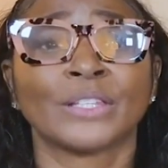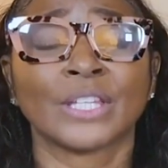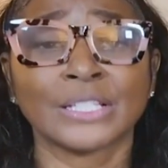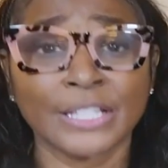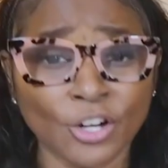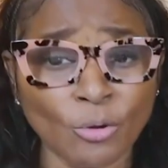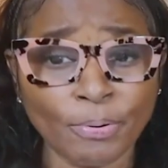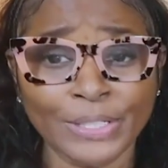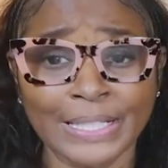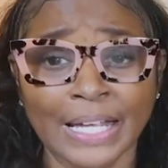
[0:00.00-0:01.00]
the
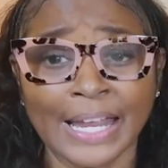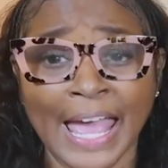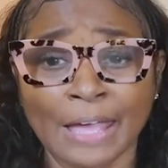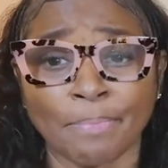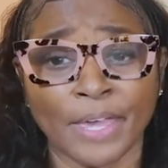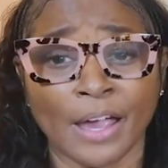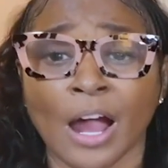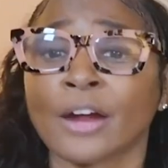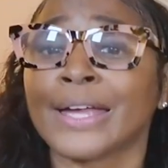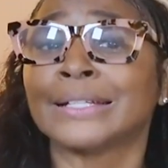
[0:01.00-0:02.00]
0%
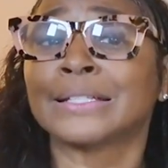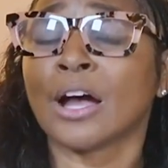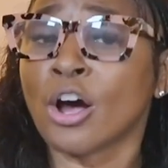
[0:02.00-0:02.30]
APR is